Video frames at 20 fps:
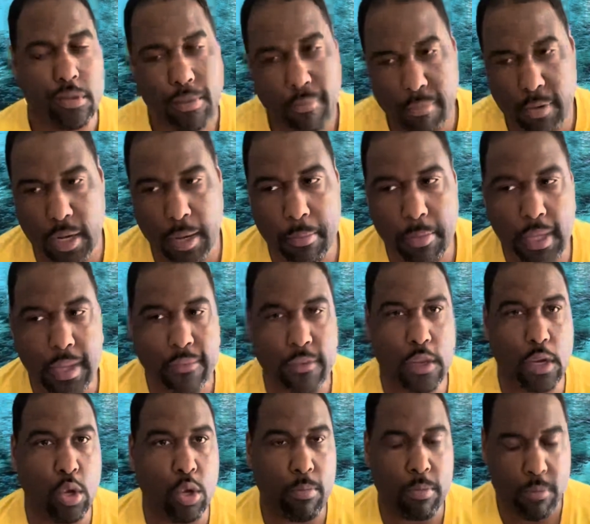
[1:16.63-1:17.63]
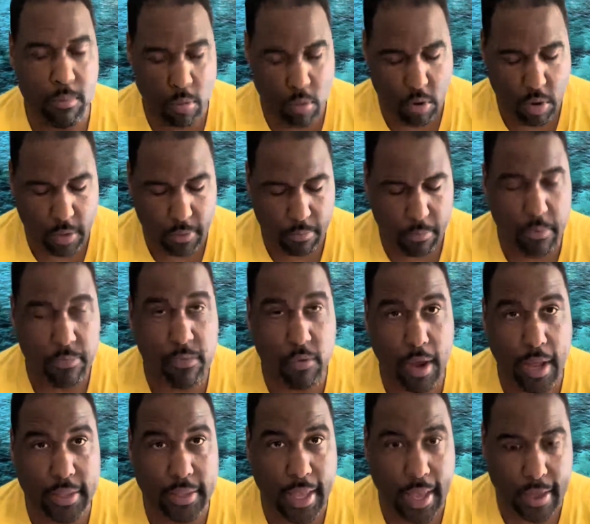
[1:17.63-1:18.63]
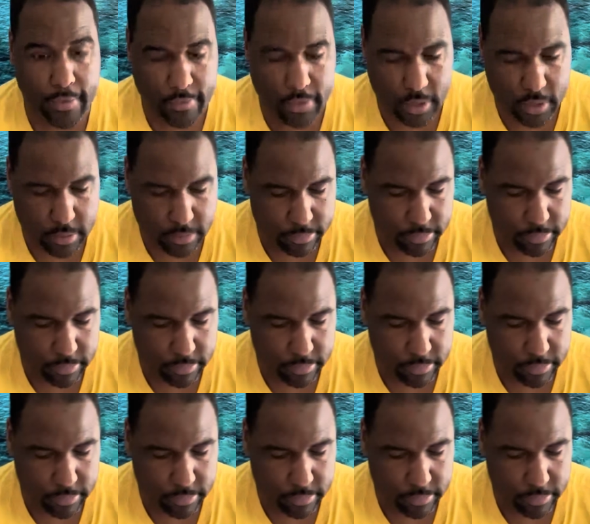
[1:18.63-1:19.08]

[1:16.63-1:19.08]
but I'm going to give you a little bit more before I dive in.